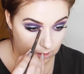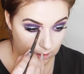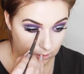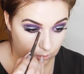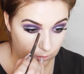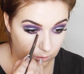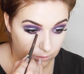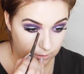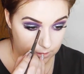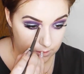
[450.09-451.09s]
inner
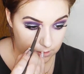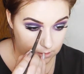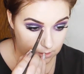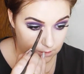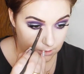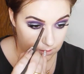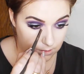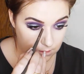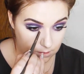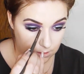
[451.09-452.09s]
corners
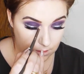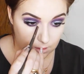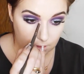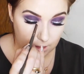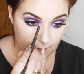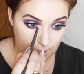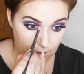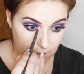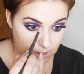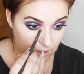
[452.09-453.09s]
and
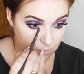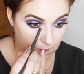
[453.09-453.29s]
underneath my